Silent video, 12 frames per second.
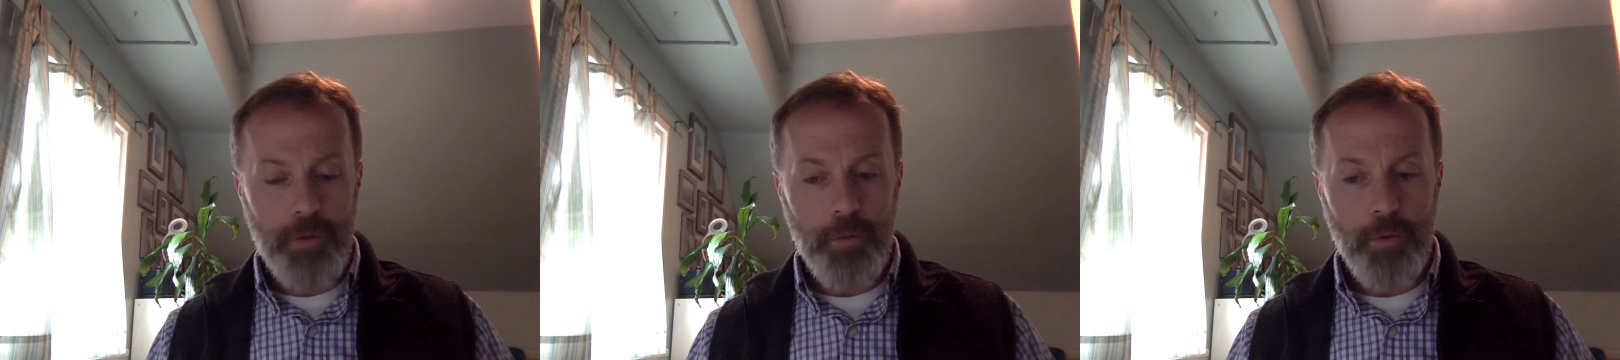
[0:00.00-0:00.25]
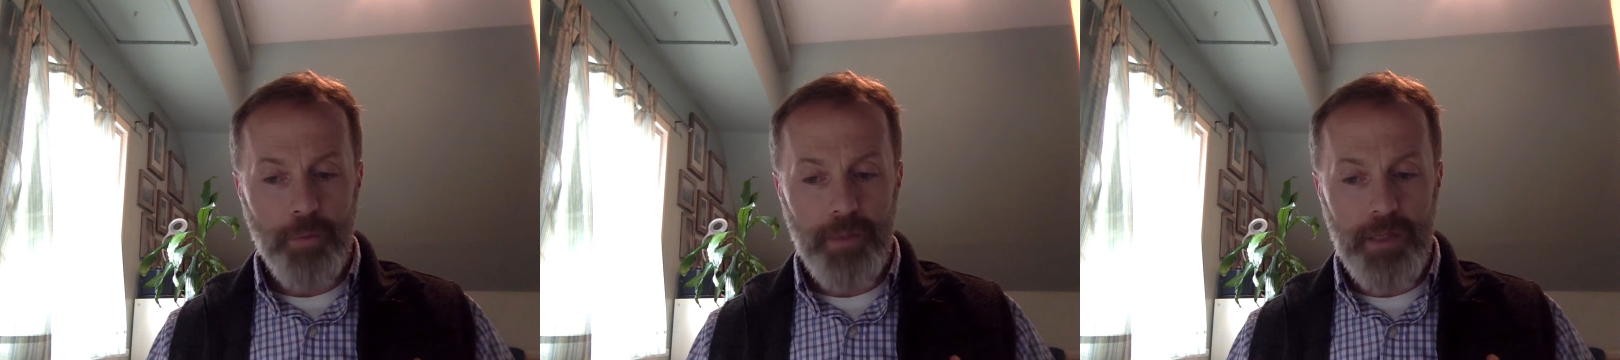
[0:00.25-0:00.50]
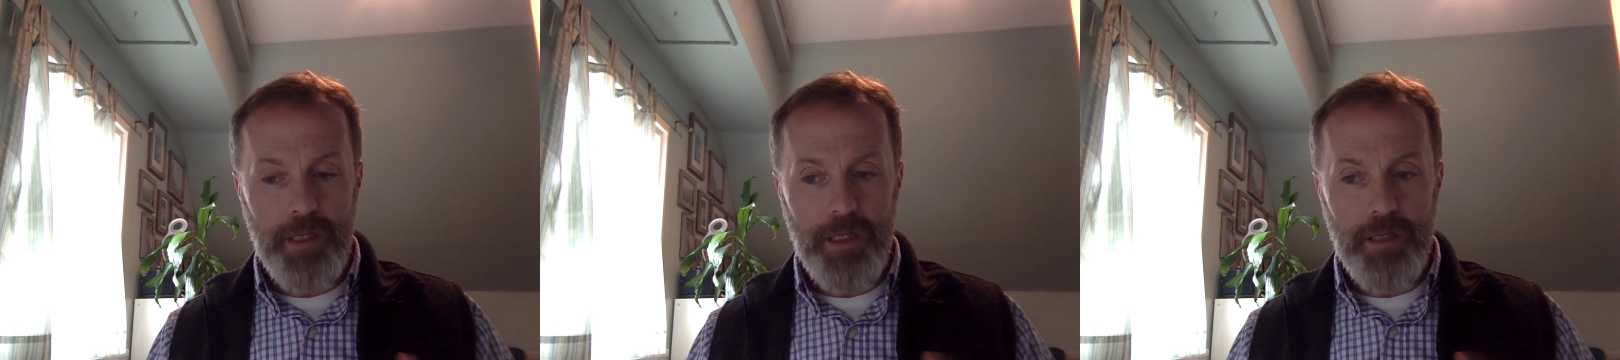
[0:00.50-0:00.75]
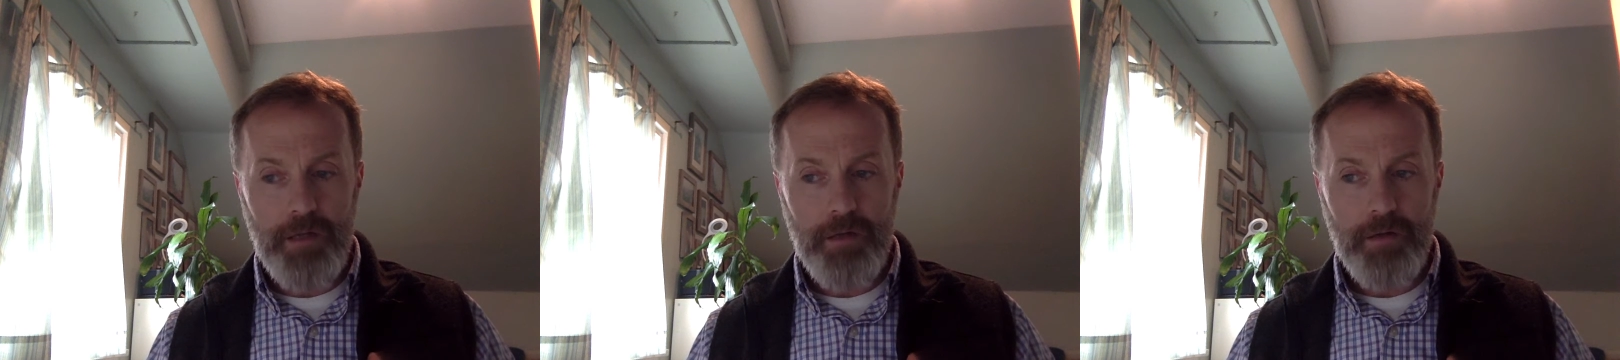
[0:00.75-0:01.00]
will
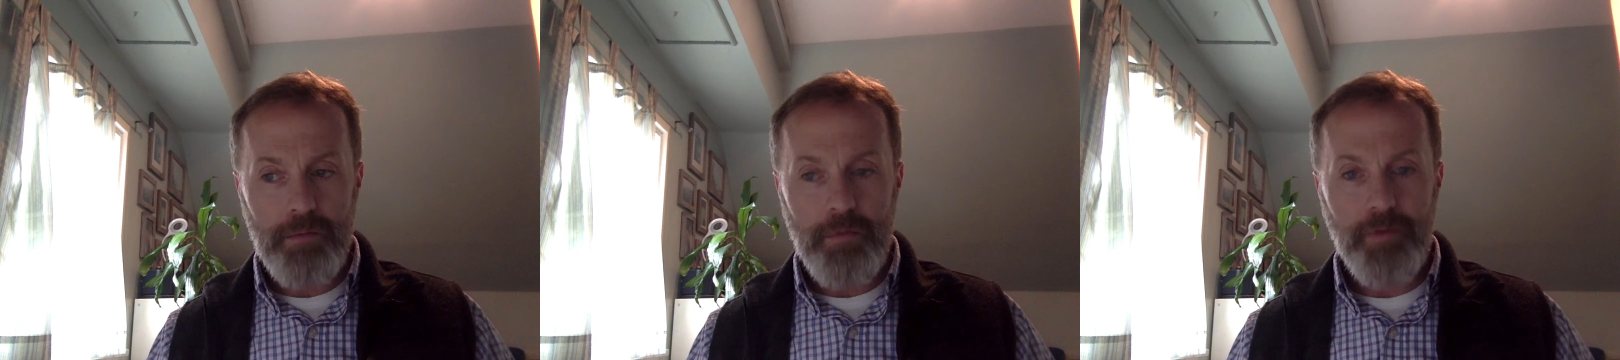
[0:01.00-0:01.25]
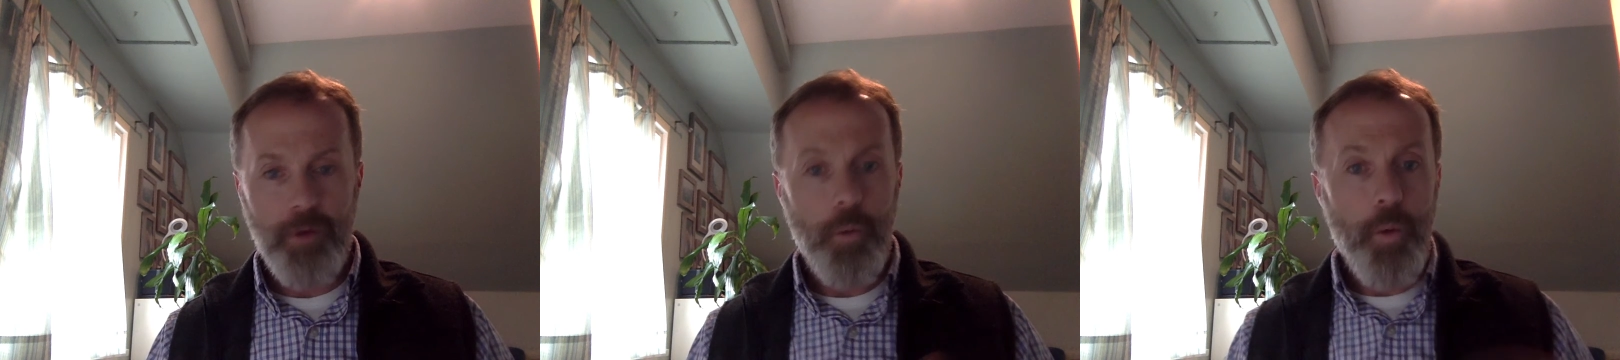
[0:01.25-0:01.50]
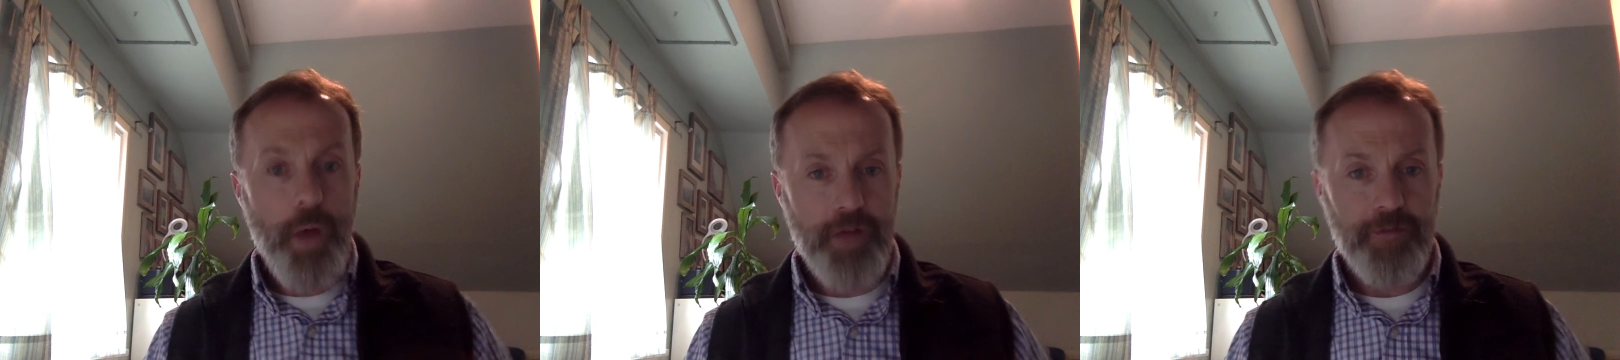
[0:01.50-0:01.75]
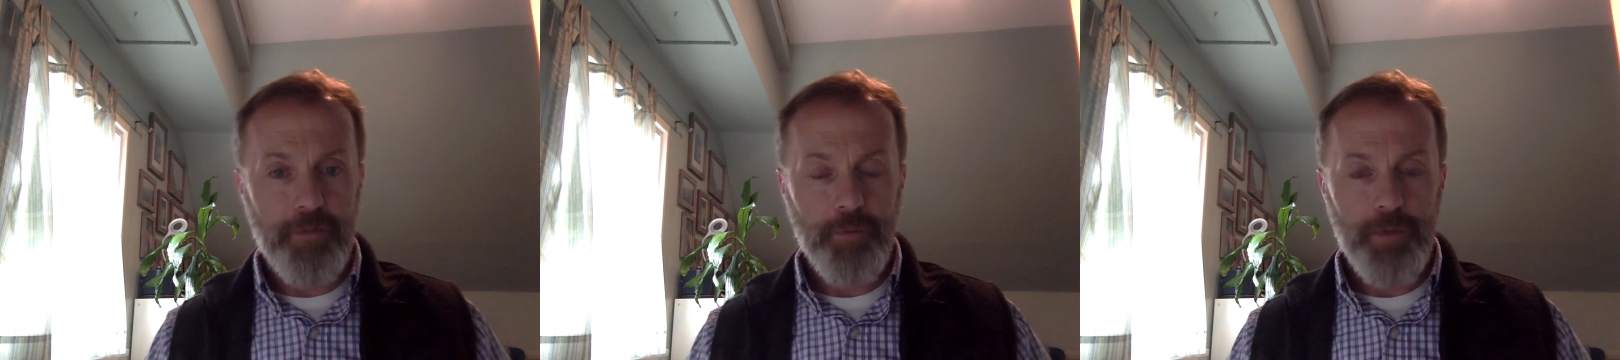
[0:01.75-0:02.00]
be moving away
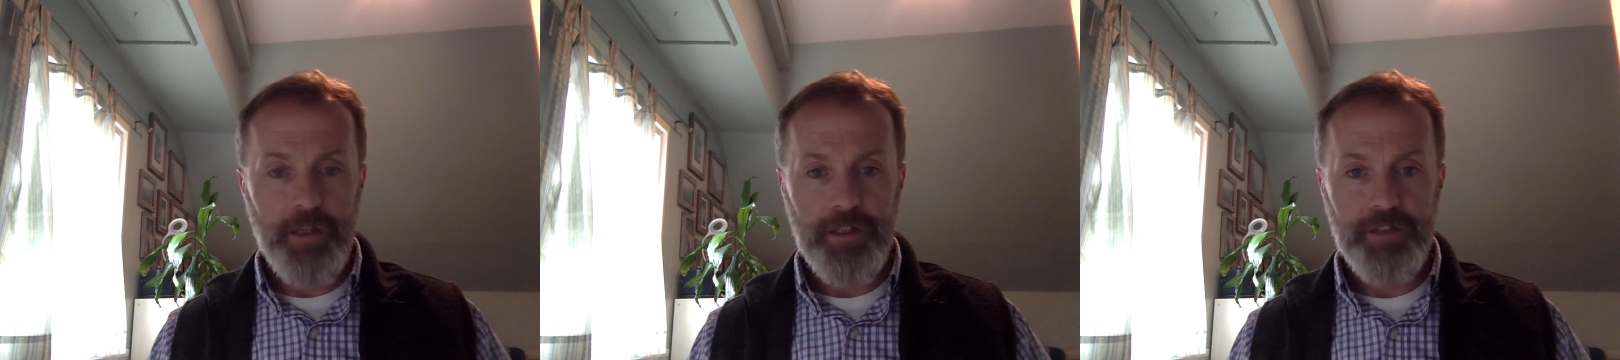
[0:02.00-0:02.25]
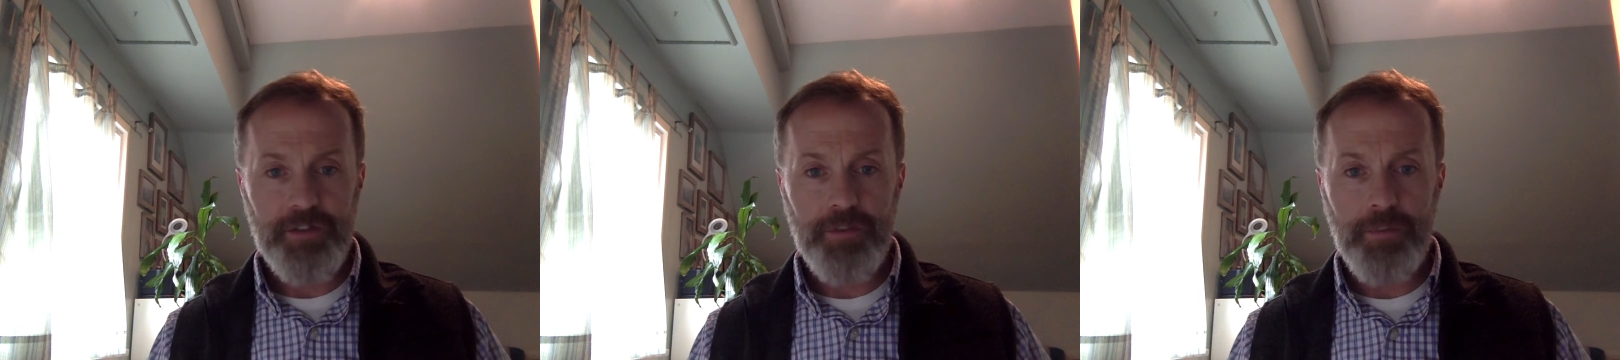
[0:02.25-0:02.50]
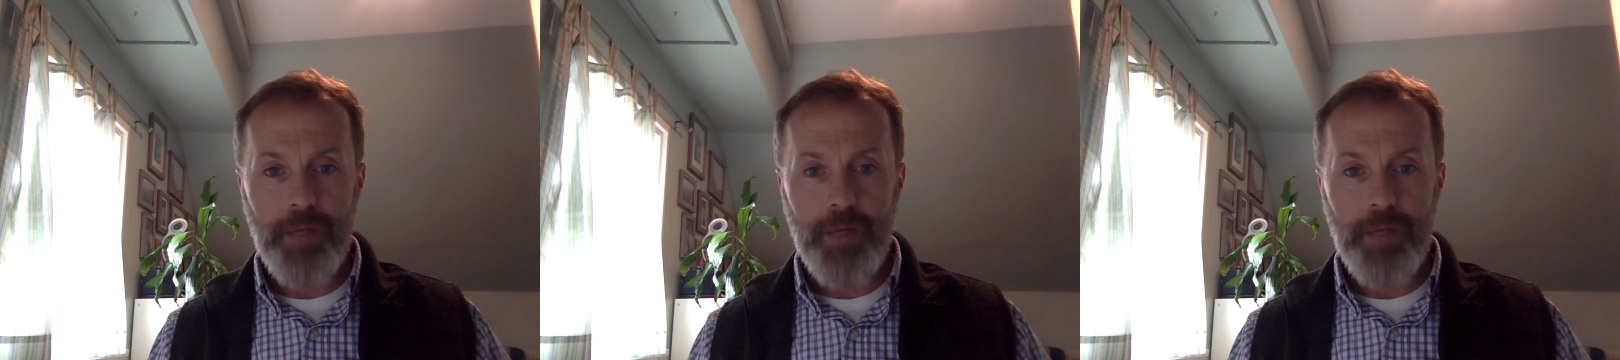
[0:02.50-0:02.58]
from realism,